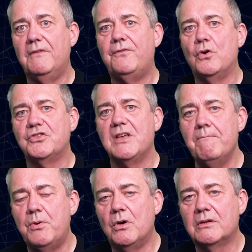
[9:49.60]
for
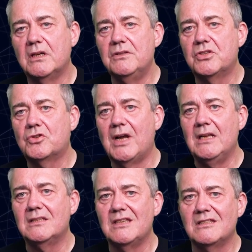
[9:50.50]
simple,
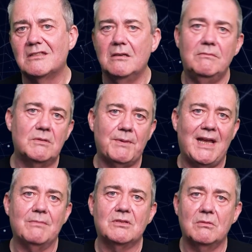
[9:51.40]
constrained systems,
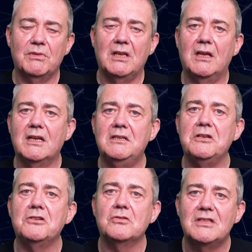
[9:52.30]
perhaps something like a
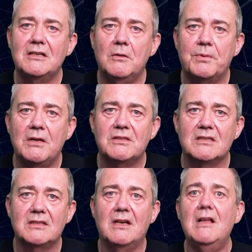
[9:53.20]
digital signal
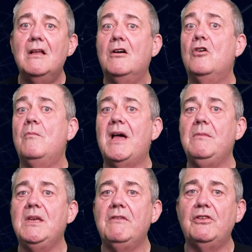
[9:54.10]
processor, or
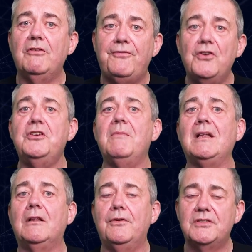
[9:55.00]
maybe even the
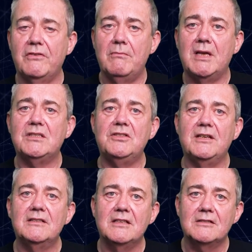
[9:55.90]
fundamentals of a
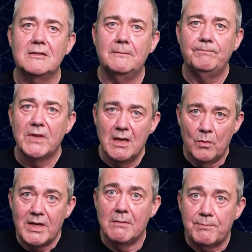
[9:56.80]
messaging system.
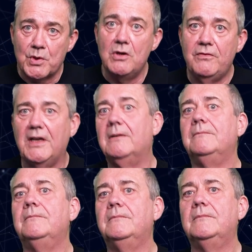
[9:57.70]
We can prove it.
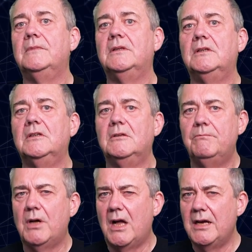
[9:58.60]

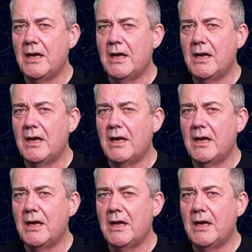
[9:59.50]
But I'd